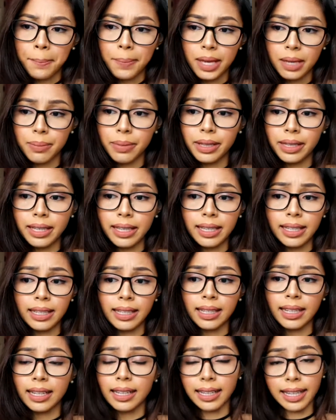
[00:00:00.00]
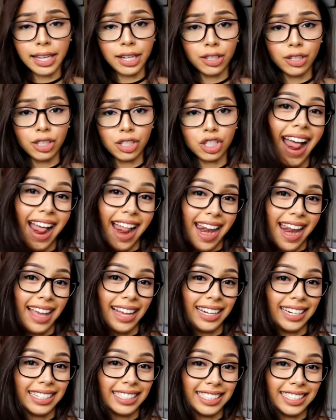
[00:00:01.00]
Maybelline Clay Crush. I
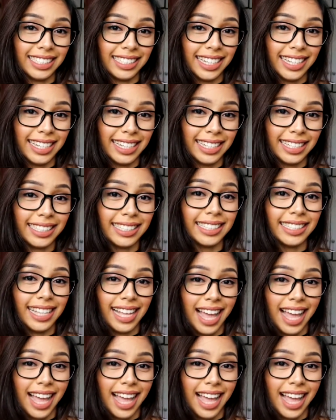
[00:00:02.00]
like this shade.